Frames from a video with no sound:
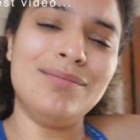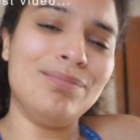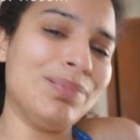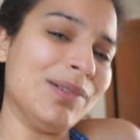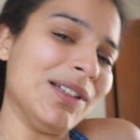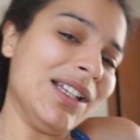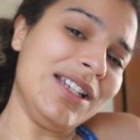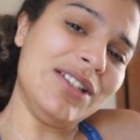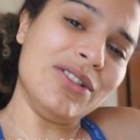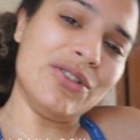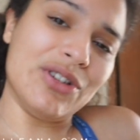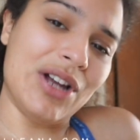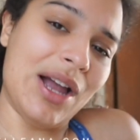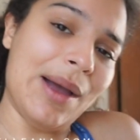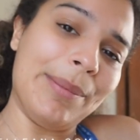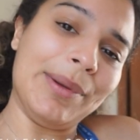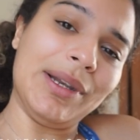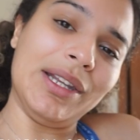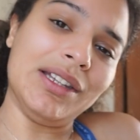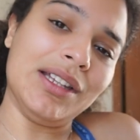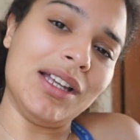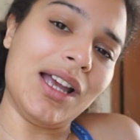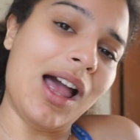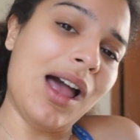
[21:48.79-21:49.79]
please drop
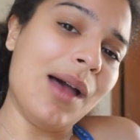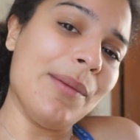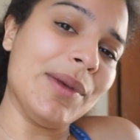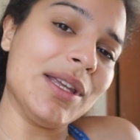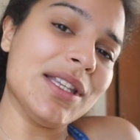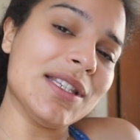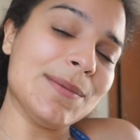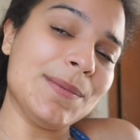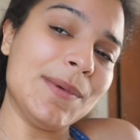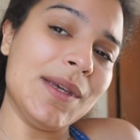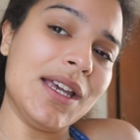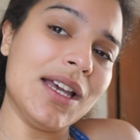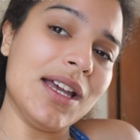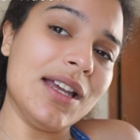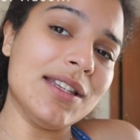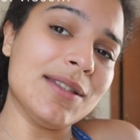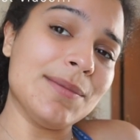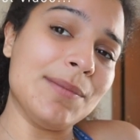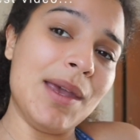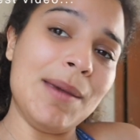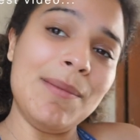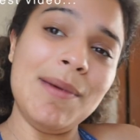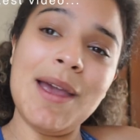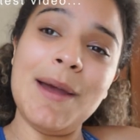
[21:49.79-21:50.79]
it in the comments,
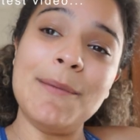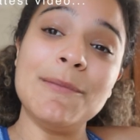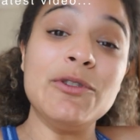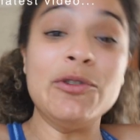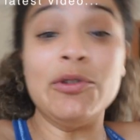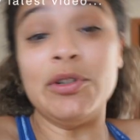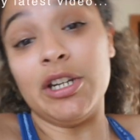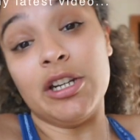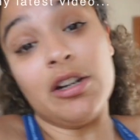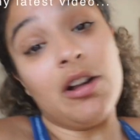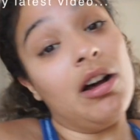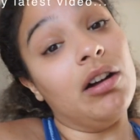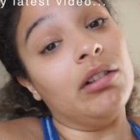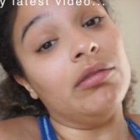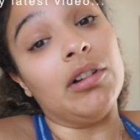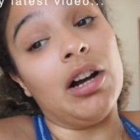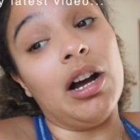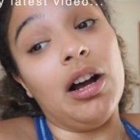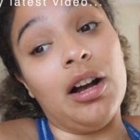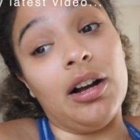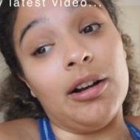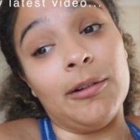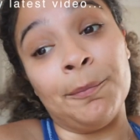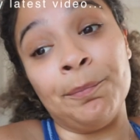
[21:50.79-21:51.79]
because maybe I'm doing it all
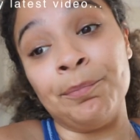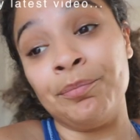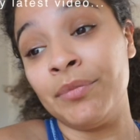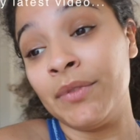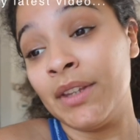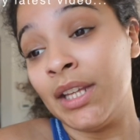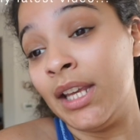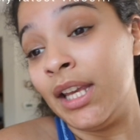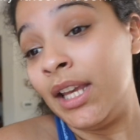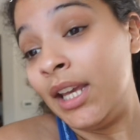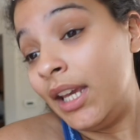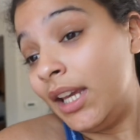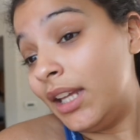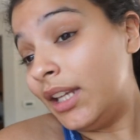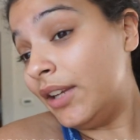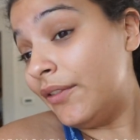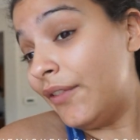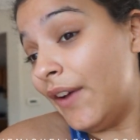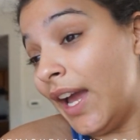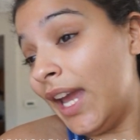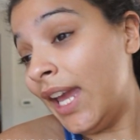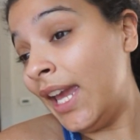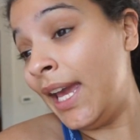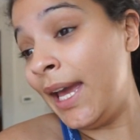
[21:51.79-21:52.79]
wrong, and
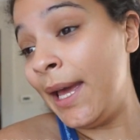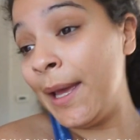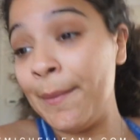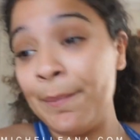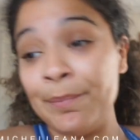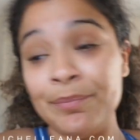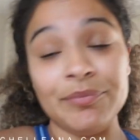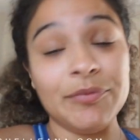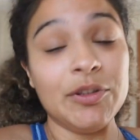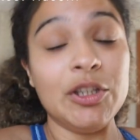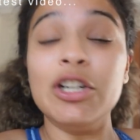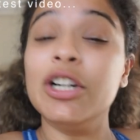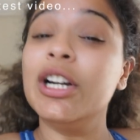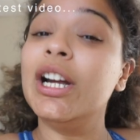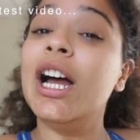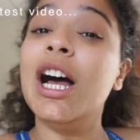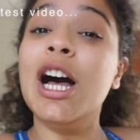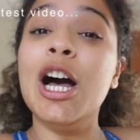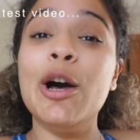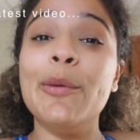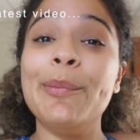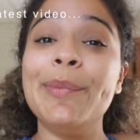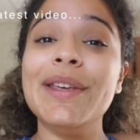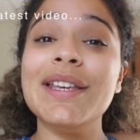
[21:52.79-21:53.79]
if I am, your
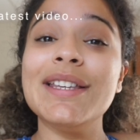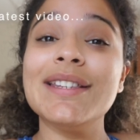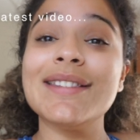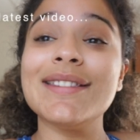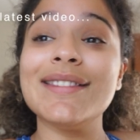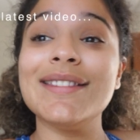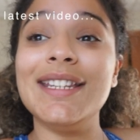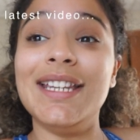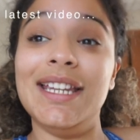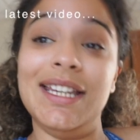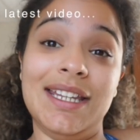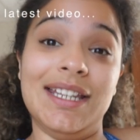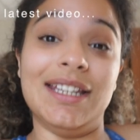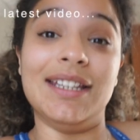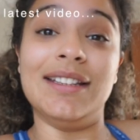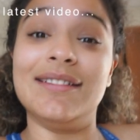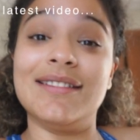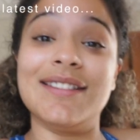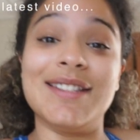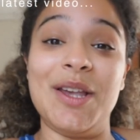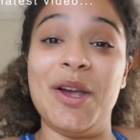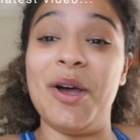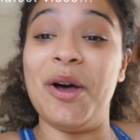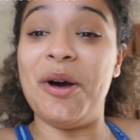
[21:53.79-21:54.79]
help is needed.
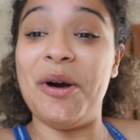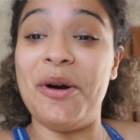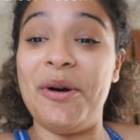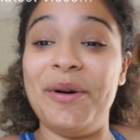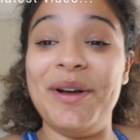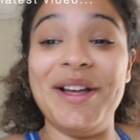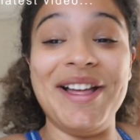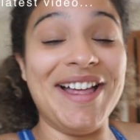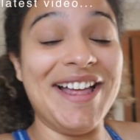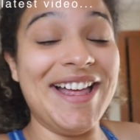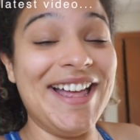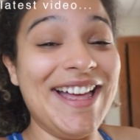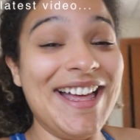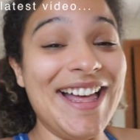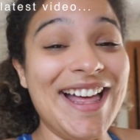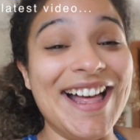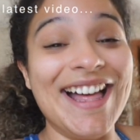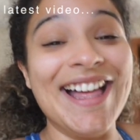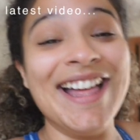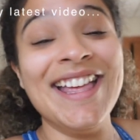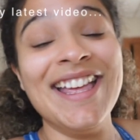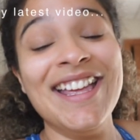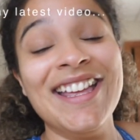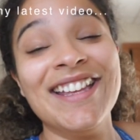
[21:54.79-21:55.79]
So
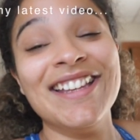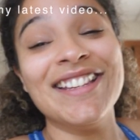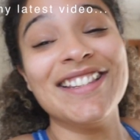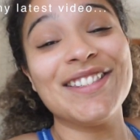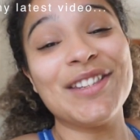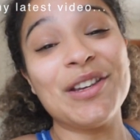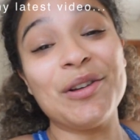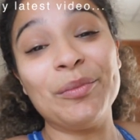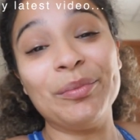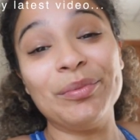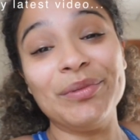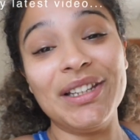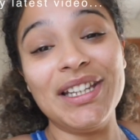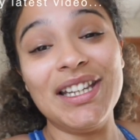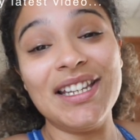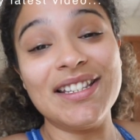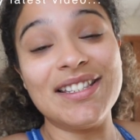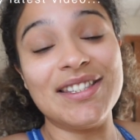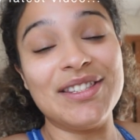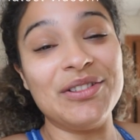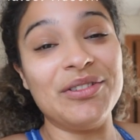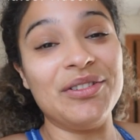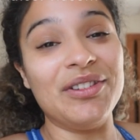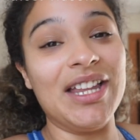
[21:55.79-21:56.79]
so
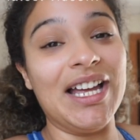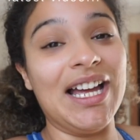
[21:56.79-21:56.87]
please do